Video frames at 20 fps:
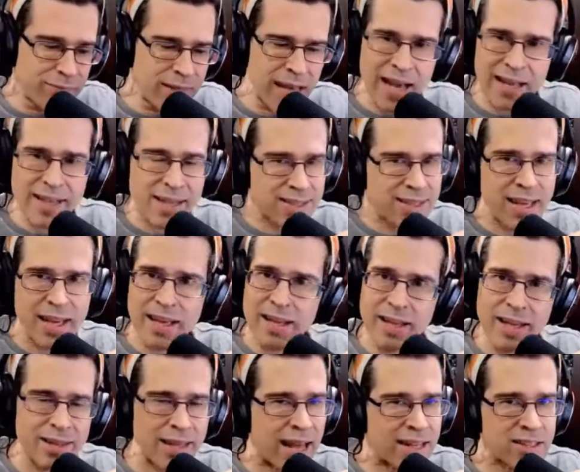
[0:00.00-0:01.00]
Yeah, that's it.
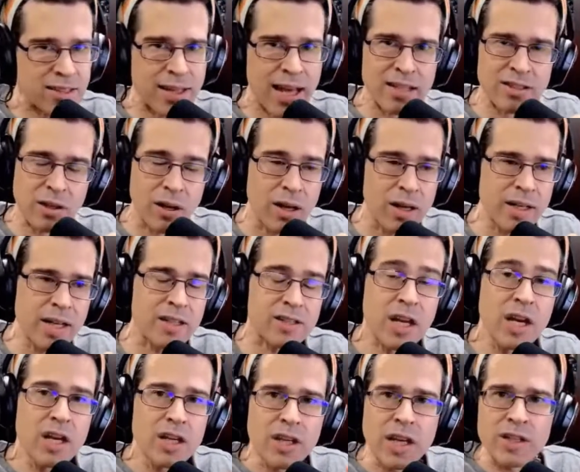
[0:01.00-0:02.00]
And that's all it is.
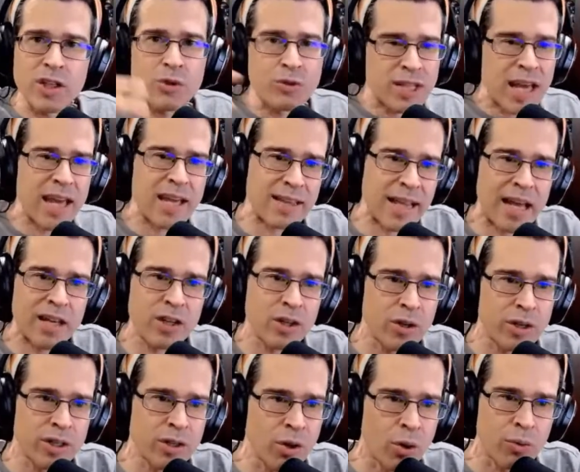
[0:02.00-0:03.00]
And you take that, you
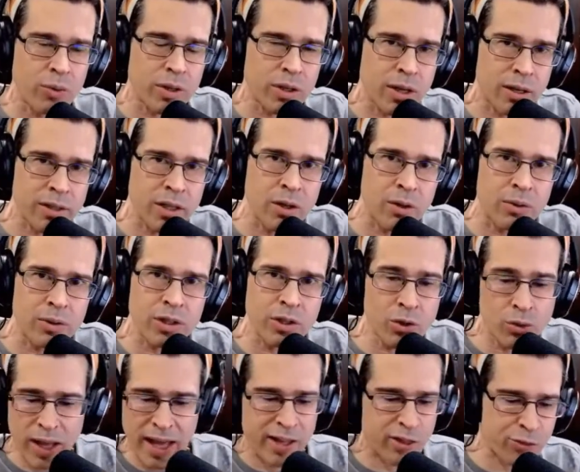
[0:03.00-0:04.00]
don't, you
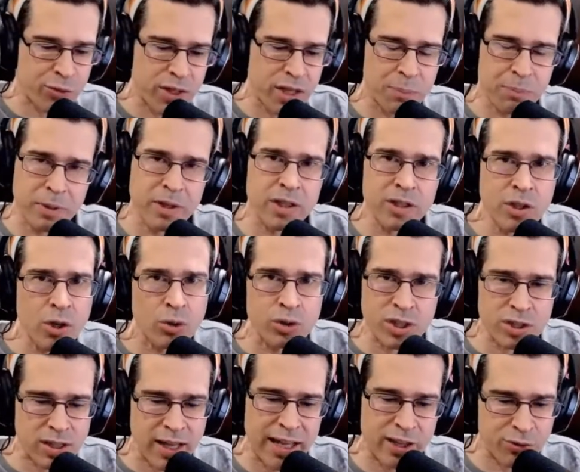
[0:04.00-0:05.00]
like 3D printing. You don't
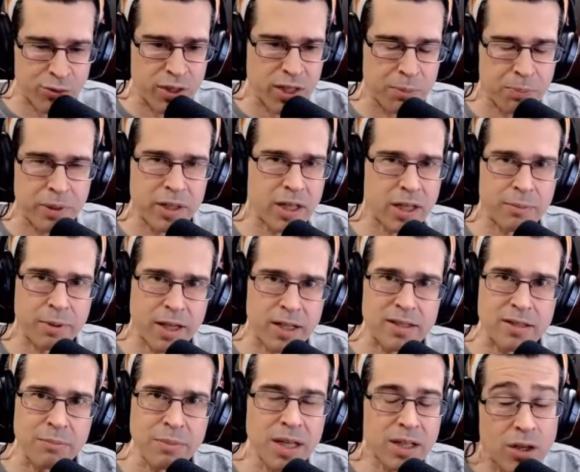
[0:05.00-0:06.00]
just like 3D printing because
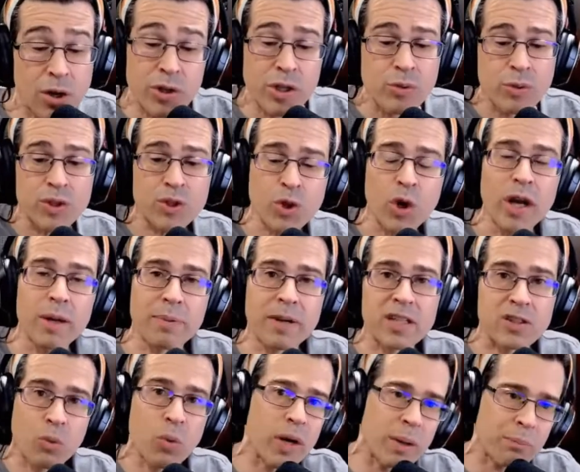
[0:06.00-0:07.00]
of me. No, you enjoy it because
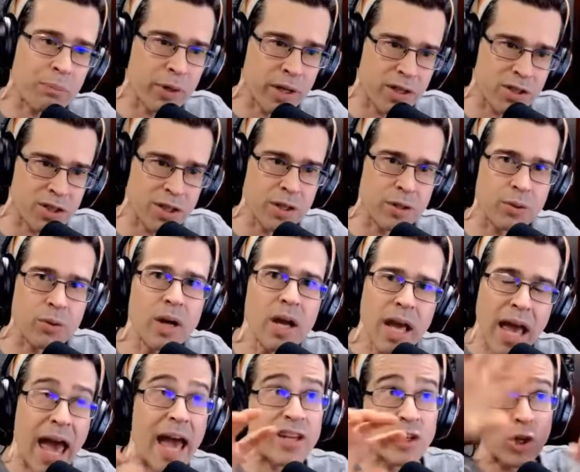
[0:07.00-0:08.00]
of what it brings you.
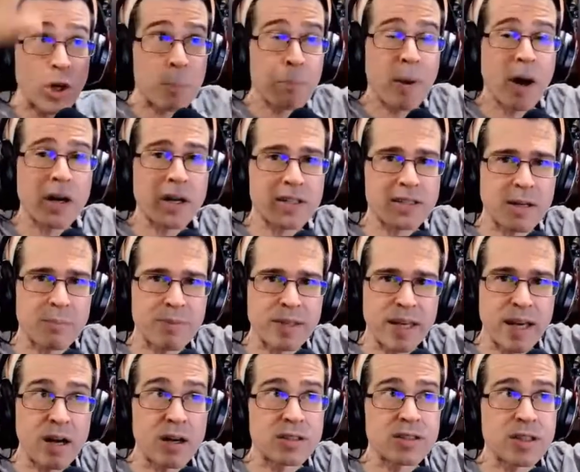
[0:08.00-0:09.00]
And you're a part of something
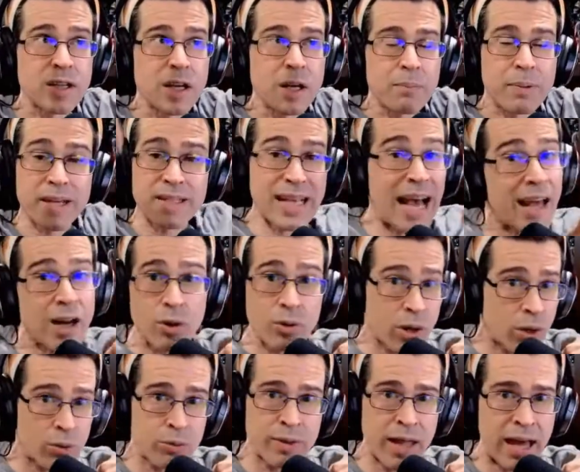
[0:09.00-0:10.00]
else because I don't
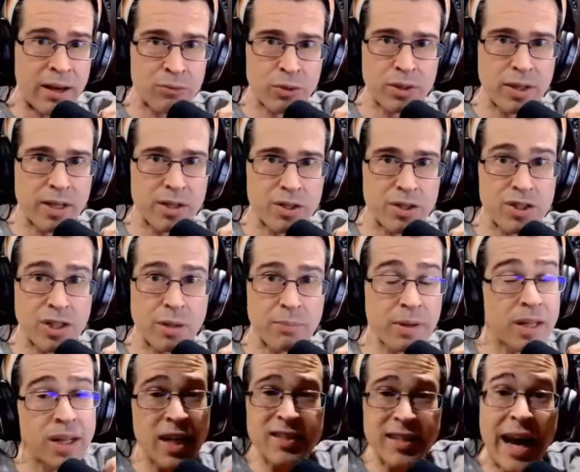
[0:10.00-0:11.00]
own that relationship.
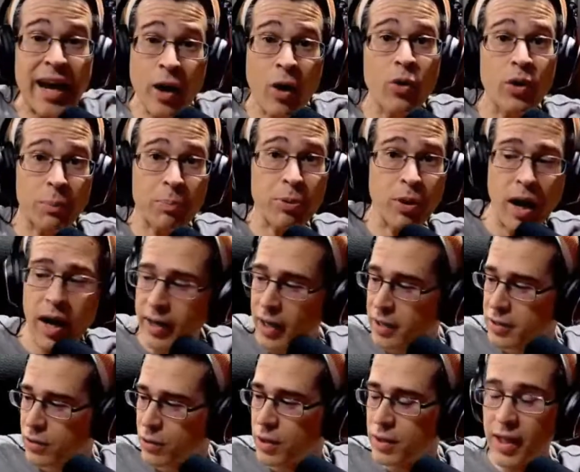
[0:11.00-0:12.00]
Unless I own a
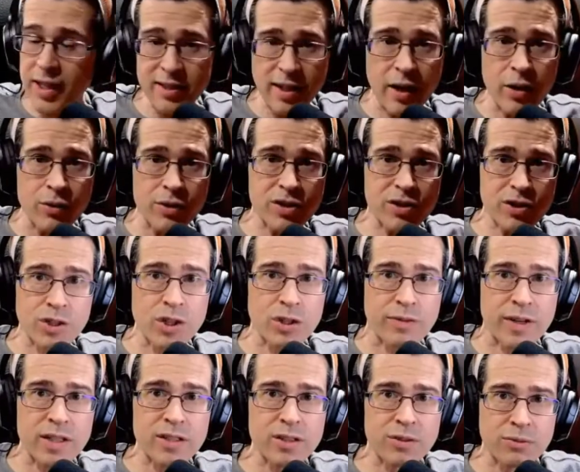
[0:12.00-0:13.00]
product or unless I own a
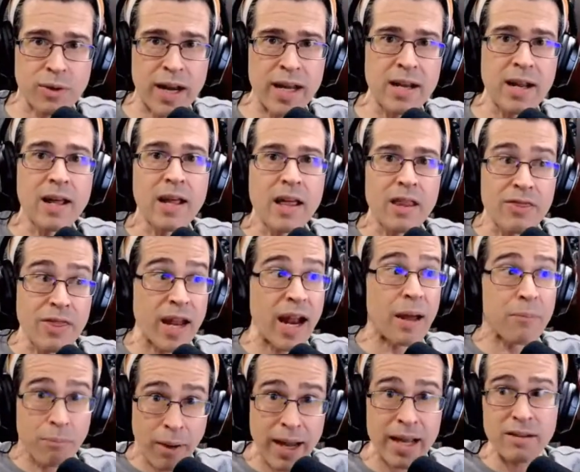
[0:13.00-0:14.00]
service, right? Then I
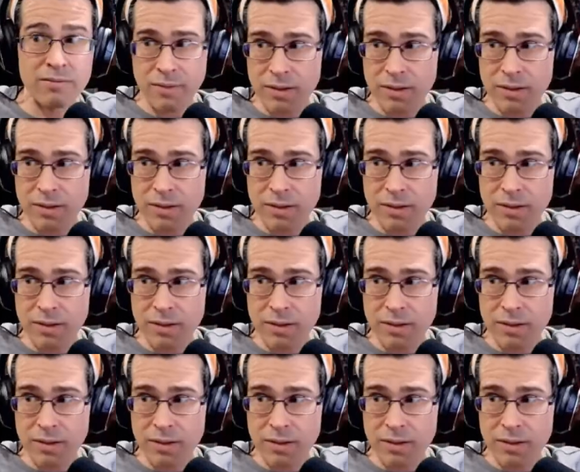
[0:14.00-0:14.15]
might,